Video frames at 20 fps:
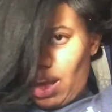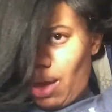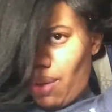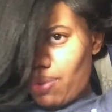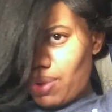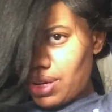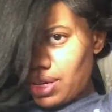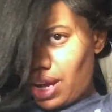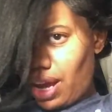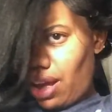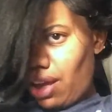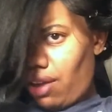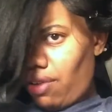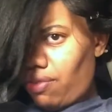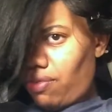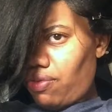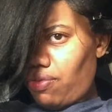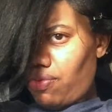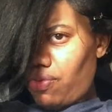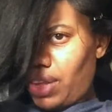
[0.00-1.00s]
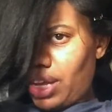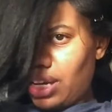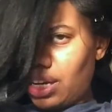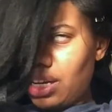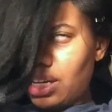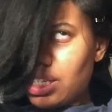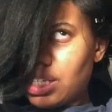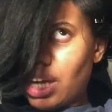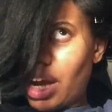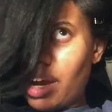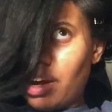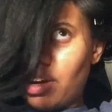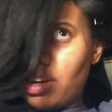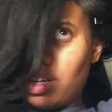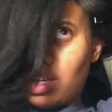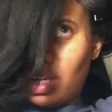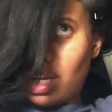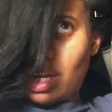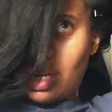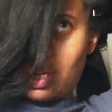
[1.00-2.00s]
happen to have like an entire
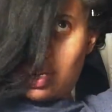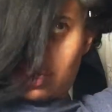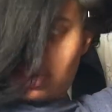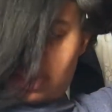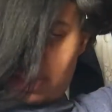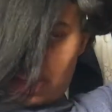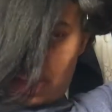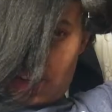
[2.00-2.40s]
online